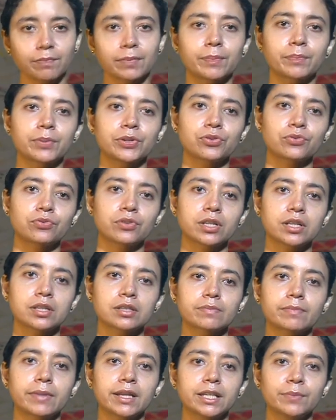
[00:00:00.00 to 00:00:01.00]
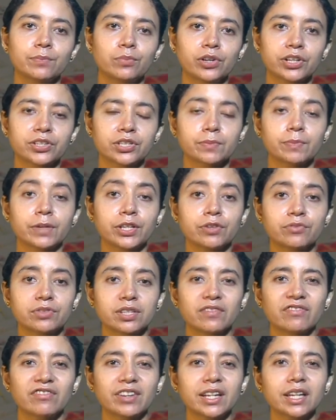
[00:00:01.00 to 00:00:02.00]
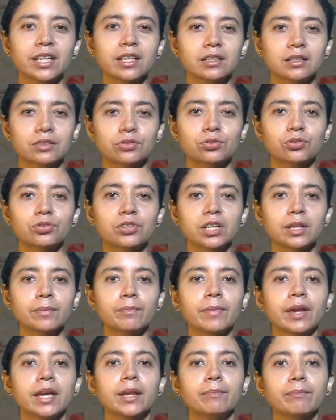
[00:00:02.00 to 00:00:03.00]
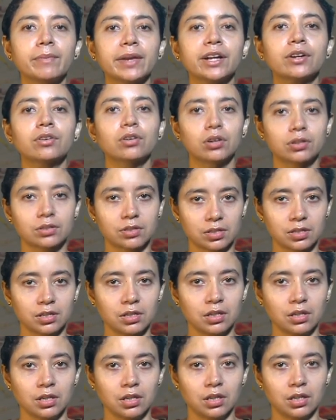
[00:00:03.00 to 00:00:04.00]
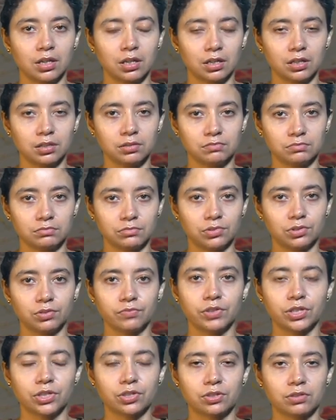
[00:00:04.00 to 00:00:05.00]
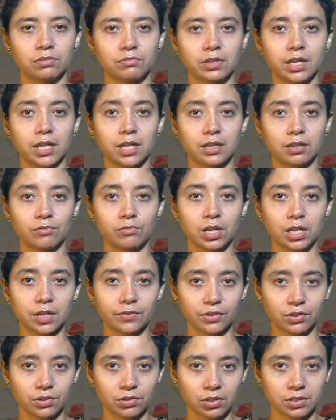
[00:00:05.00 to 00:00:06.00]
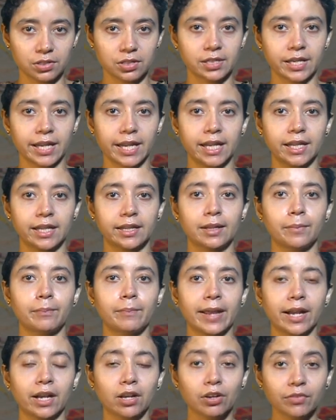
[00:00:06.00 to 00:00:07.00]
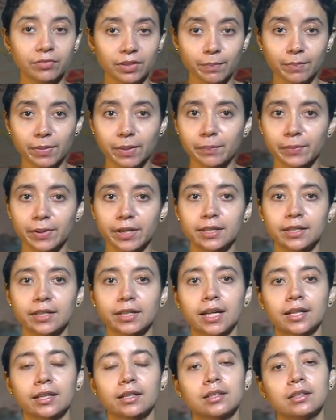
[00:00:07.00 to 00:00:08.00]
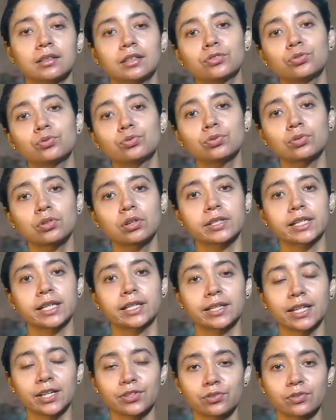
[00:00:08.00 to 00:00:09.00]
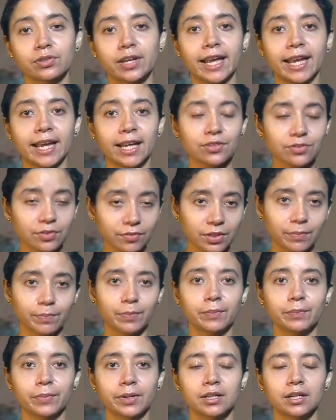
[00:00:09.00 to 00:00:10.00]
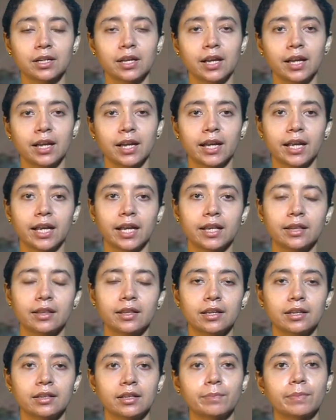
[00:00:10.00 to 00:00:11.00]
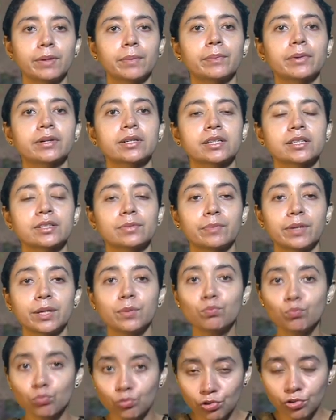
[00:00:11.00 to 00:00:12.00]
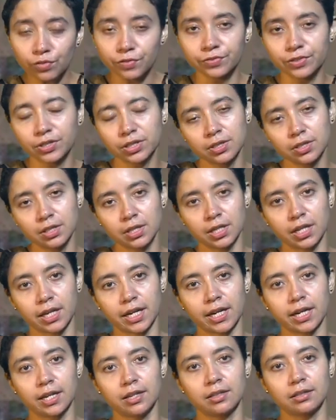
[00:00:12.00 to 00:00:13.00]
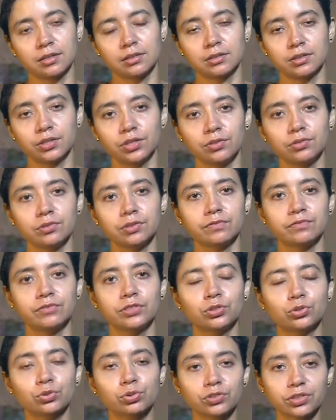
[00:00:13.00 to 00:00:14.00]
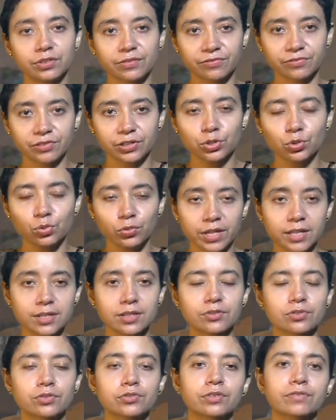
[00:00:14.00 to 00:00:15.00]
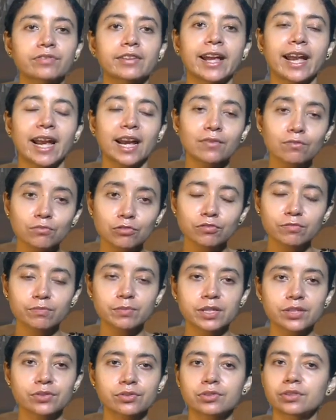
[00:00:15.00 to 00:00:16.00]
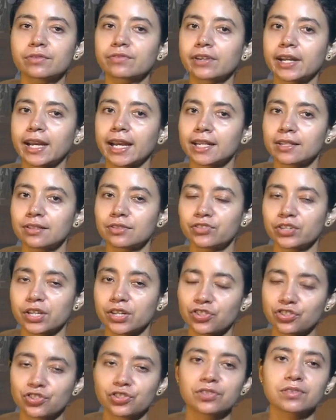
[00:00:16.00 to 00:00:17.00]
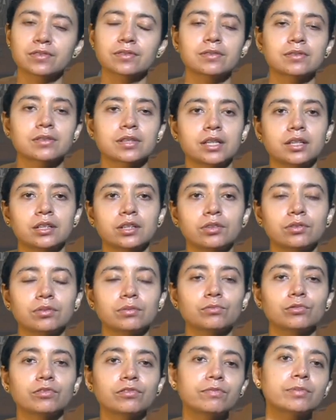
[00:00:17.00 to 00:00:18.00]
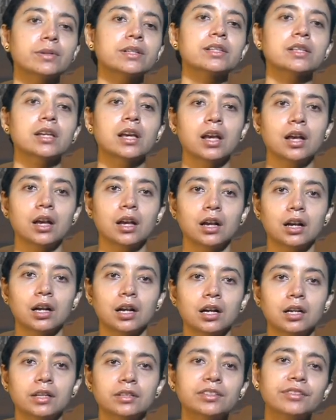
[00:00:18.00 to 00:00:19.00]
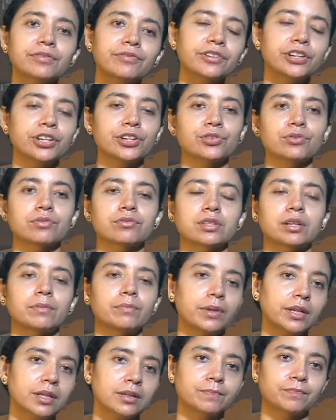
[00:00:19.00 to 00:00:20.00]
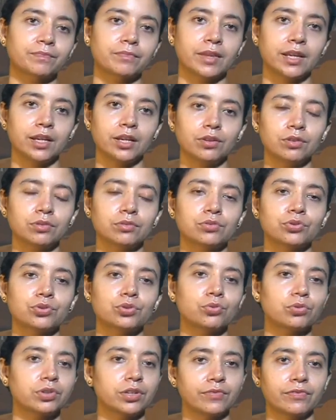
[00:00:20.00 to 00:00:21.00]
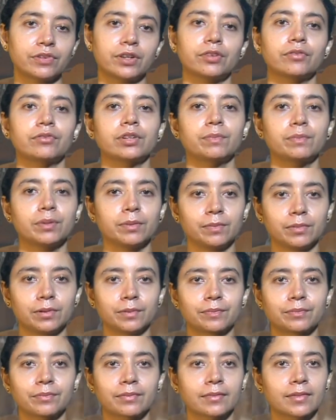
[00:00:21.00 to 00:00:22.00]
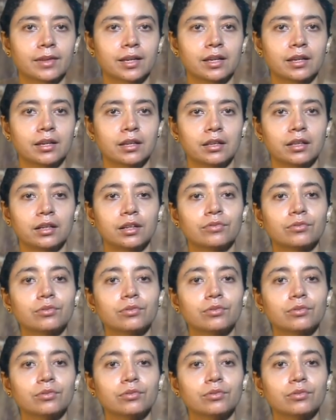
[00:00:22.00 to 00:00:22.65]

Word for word: of puppetry is manipulated by using very three main big rods uh, which where one of the rods is held at the back of the puppet the other the two rods attached to the hands of the puppet and then the puppet is being moved and uh, you know through different nuances through different hand movements different hand gestures and you know movements uh, different issues are being you know shown in front of the people then